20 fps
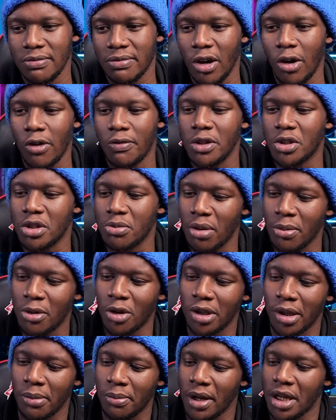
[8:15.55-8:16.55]
Vlahovic will probably
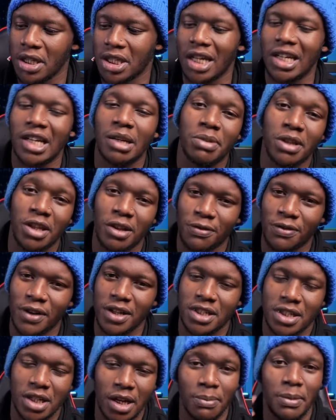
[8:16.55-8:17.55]
on the bench and he'll be the
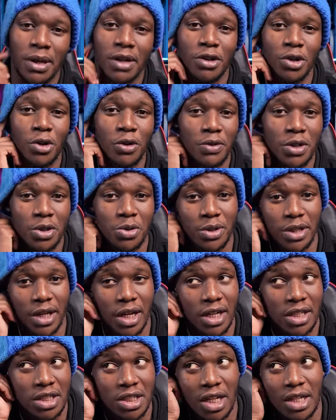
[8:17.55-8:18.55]
first sub, and Jovic won't
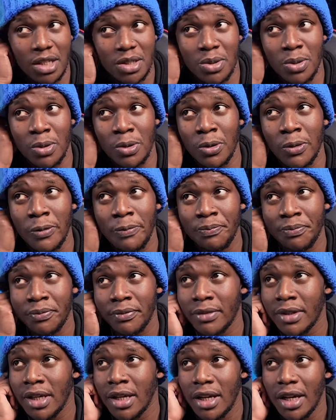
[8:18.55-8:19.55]
get a chance. So,
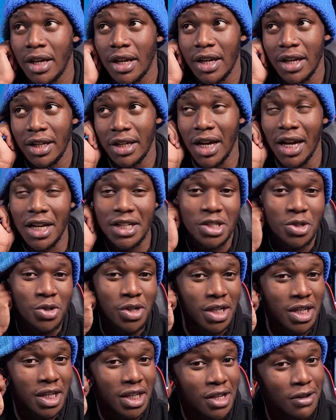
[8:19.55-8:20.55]
yeah, it's
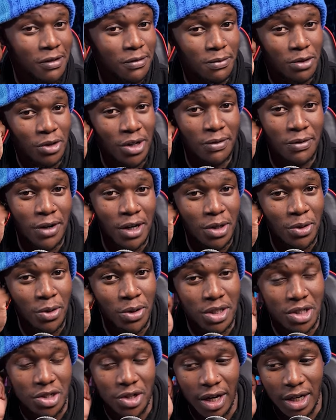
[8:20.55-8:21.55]
tricky. They have three very
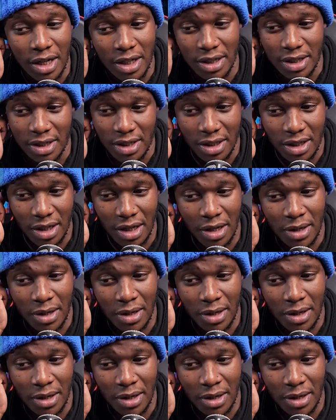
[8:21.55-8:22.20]
good strikers.